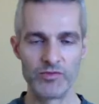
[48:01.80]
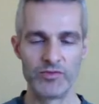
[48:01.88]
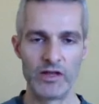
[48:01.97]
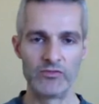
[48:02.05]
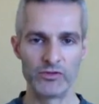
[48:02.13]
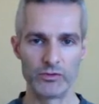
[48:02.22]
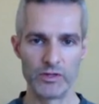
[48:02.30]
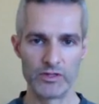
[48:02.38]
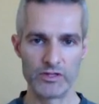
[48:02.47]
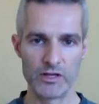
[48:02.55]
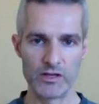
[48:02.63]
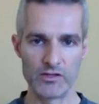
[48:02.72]

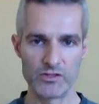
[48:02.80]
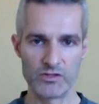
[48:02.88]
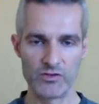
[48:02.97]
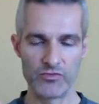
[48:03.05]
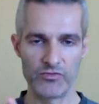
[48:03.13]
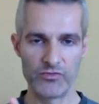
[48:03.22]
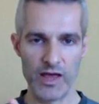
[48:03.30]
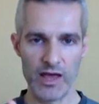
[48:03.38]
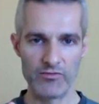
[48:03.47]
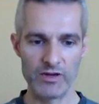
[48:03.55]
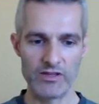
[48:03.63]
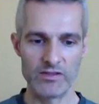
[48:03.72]
influences,
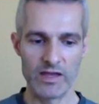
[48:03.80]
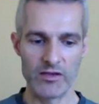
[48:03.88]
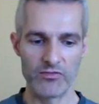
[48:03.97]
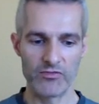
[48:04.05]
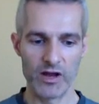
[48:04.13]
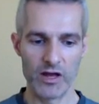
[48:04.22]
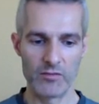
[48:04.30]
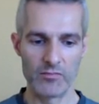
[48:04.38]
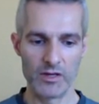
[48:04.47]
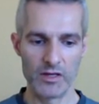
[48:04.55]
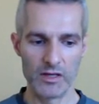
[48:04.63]
everything from